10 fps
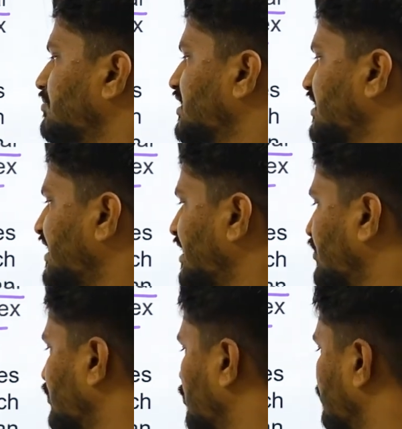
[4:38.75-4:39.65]
but can
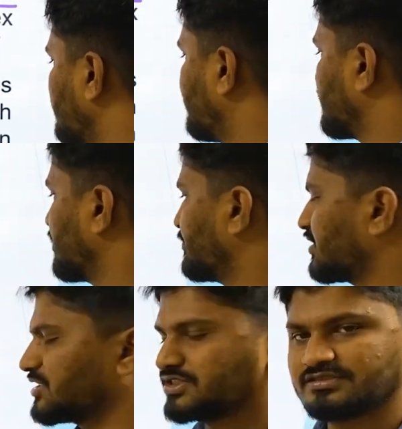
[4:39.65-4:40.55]
have global
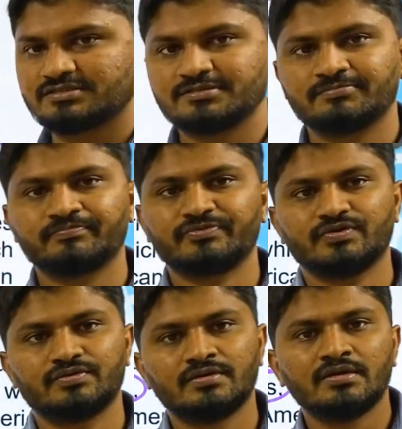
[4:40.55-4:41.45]
repercussions.
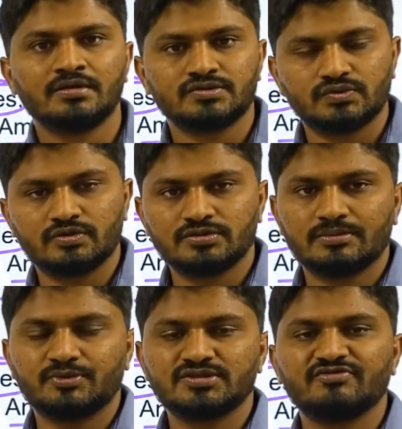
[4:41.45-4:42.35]
So
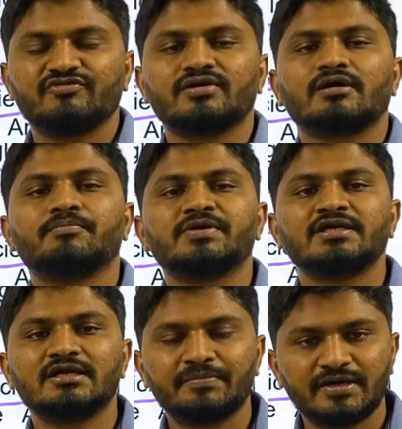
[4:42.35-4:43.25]
suppose if you are
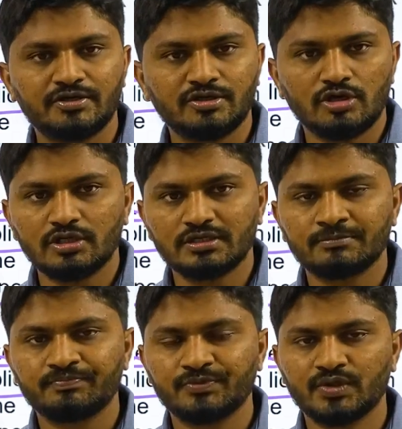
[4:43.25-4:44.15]
completely dependent on dollar,
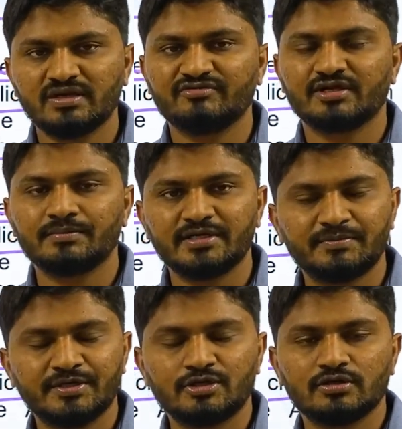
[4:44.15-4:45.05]
okay, if you are completely
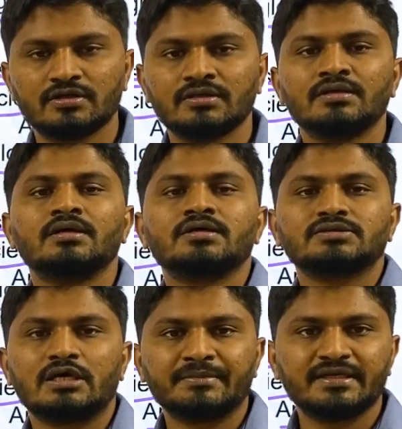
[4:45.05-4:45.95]
dependent on dollar,
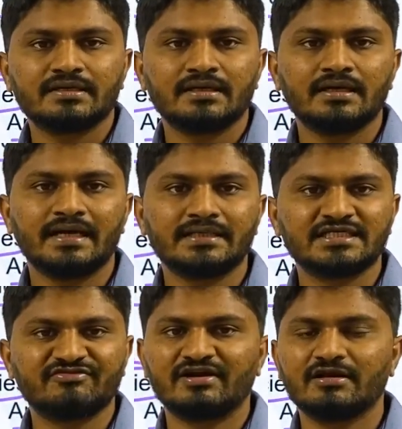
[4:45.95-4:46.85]
so America and
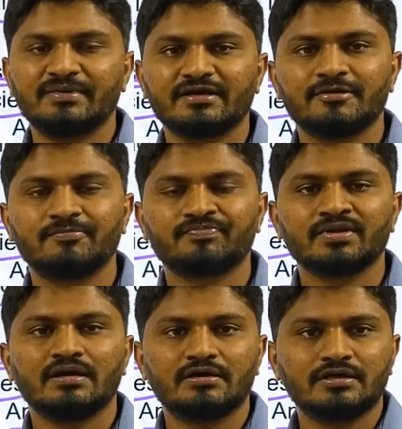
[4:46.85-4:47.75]
its federal bank,
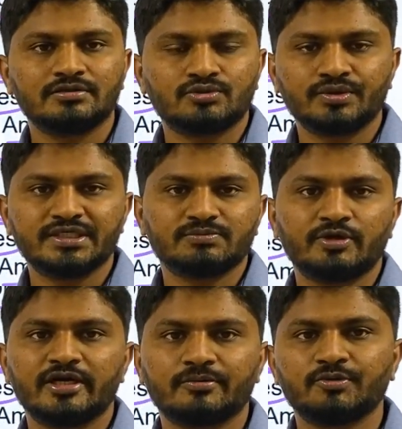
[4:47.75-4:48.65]
through its
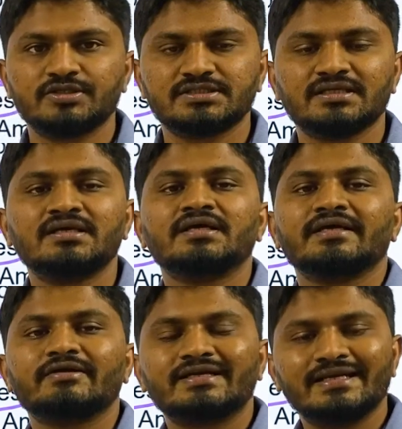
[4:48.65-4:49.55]
monetary policy,
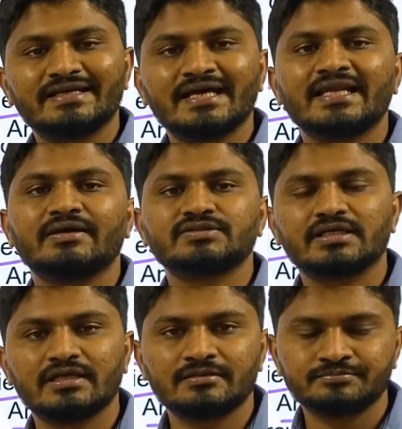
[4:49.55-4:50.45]
it can have
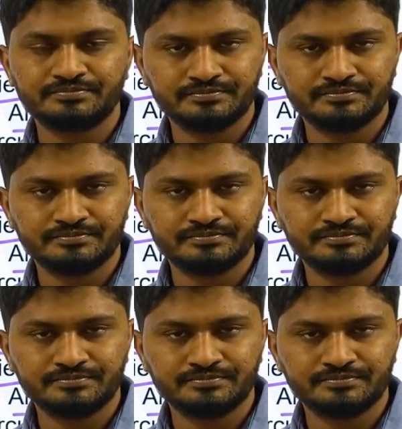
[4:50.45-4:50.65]
certain